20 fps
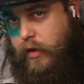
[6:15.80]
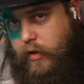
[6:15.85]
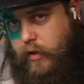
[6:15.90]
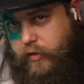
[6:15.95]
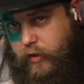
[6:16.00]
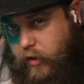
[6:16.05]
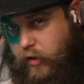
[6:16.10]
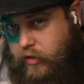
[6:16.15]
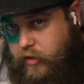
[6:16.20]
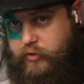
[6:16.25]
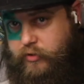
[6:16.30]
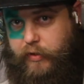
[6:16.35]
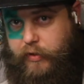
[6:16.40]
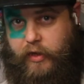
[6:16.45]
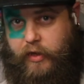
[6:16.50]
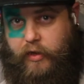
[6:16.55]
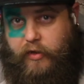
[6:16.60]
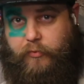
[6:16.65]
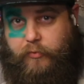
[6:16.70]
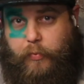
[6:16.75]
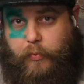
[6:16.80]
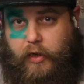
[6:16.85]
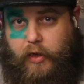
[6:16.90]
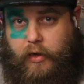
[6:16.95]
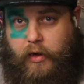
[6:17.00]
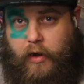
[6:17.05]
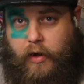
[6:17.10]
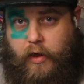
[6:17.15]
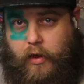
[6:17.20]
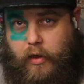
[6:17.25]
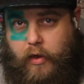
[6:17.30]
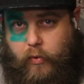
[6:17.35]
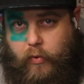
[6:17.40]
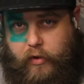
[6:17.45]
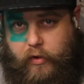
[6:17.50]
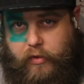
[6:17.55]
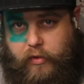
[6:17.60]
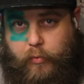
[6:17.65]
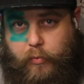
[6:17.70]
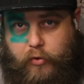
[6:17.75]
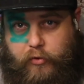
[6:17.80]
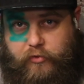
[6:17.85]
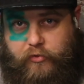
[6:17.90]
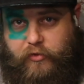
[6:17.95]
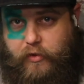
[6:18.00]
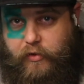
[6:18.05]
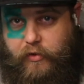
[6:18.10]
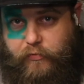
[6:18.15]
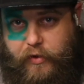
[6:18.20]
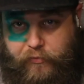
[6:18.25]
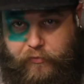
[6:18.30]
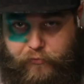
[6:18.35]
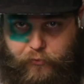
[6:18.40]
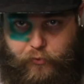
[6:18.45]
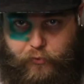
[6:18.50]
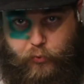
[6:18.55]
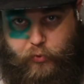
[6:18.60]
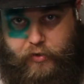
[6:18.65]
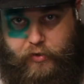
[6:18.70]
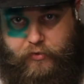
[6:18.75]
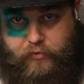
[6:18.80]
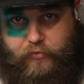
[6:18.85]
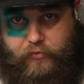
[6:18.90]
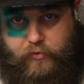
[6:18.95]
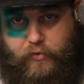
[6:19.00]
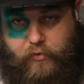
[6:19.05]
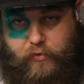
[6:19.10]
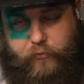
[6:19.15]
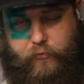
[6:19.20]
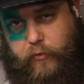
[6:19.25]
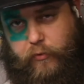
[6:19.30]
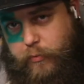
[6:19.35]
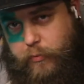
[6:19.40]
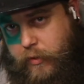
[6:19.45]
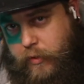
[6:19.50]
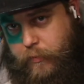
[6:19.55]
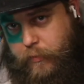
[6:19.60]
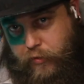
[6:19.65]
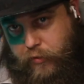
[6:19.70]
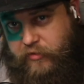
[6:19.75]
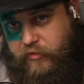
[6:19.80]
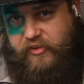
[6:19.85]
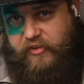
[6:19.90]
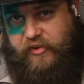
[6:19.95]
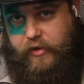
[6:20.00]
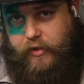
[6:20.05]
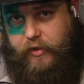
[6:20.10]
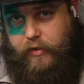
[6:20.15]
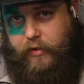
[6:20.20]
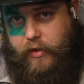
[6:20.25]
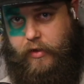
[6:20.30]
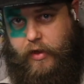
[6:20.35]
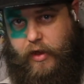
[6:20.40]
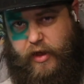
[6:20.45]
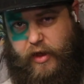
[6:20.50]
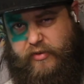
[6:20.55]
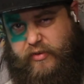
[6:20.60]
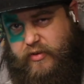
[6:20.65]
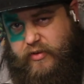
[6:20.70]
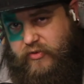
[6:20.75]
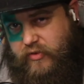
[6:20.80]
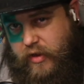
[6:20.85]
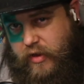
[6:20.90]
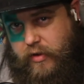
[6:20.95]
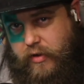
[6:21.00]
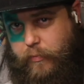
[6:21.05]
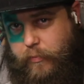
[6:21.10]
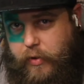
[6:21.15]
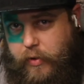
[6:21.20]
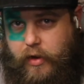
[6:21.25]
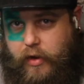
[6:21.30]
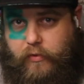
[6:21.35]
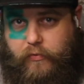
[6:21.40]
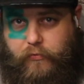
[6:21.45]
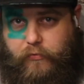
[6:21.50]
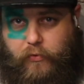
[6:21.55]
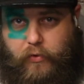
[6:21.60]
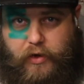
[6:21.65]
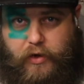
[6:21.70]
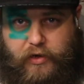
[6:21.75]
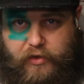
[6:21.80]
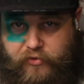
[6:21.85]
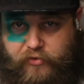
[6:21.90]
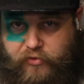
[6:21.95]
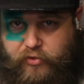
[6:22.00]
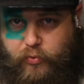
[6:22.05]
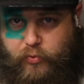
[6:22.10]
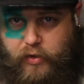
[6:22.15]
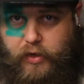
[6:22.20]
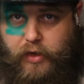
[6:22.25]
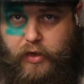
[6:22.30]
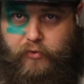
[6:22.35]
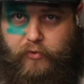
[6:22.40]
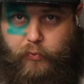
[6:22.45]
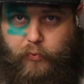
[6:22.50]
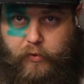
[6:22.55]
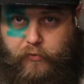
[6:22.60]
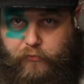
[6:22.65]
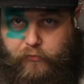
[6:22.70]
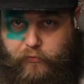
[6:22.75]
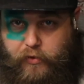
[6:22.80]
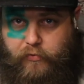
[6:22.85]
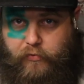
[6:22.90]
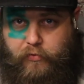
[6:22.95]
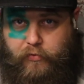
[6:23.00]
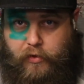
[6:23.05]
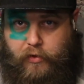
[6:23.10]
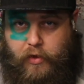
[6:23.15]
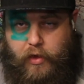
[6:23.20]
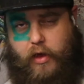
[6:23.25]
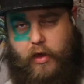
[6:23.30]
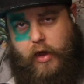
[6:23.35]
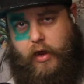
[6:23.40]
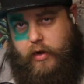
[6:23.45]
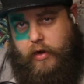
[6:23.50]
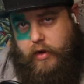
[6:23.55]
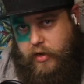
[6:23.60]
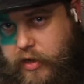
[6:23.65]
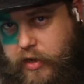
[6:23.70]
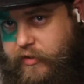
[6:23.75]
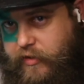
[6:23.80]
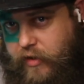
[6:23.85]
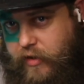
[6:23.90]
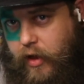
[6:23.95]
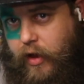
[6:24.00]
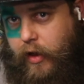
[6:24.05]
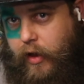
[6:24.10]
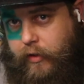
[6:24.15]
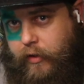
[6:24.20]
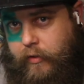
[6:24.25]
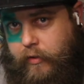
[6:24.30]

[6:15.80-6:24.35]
The last week has been one of the most eventful weeks for me personally, as I stayed in bed for at least three days with a fever and nearly died.